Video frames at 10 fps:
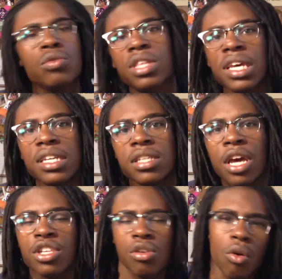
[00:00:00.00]
this,
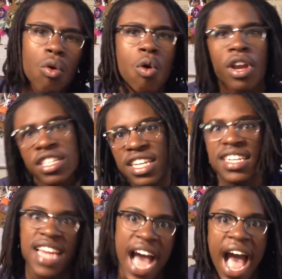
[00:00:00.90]
you're going to
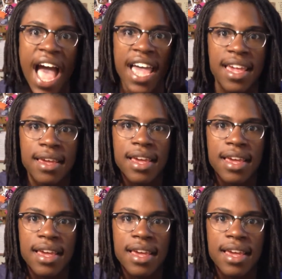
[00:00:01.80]
die.